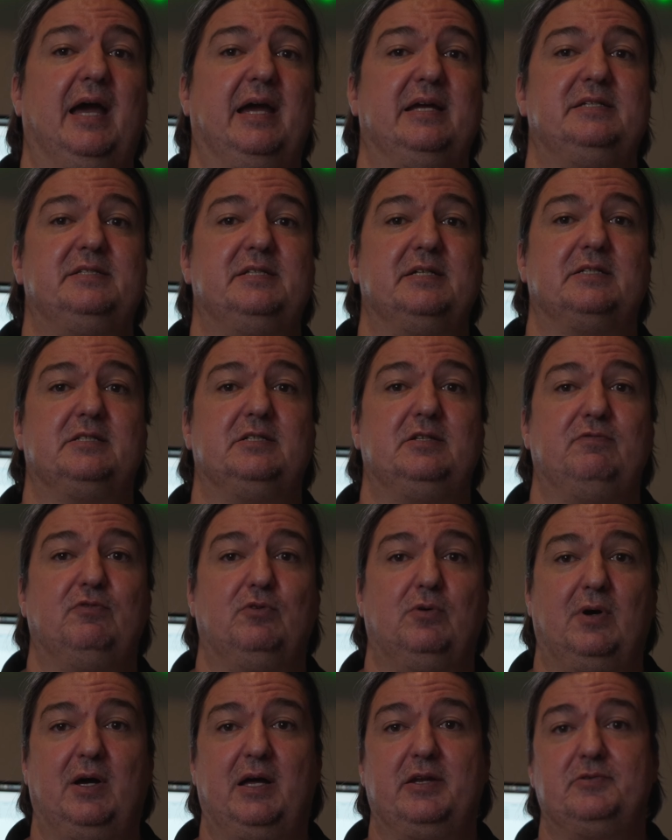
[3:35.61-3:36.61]

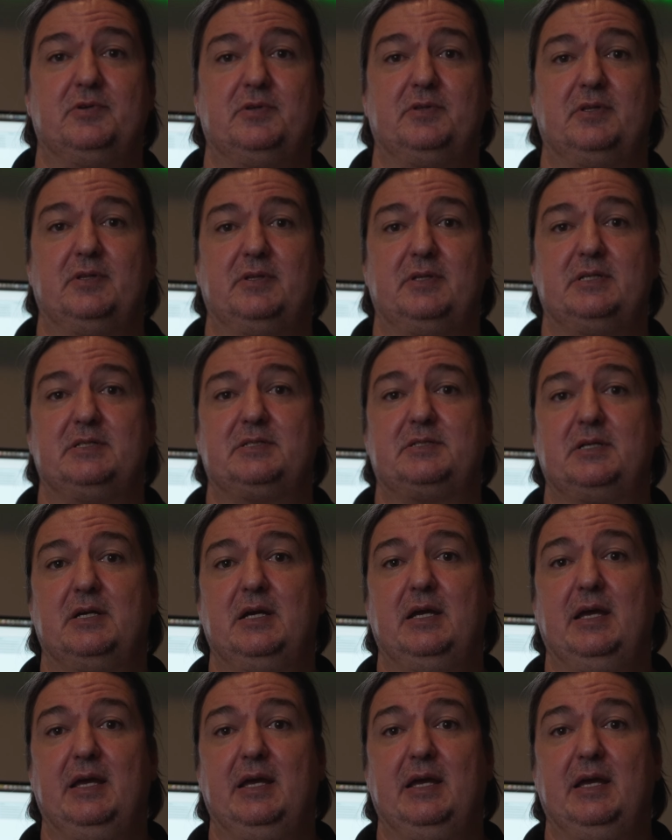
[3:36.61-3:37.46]
A6400 than this.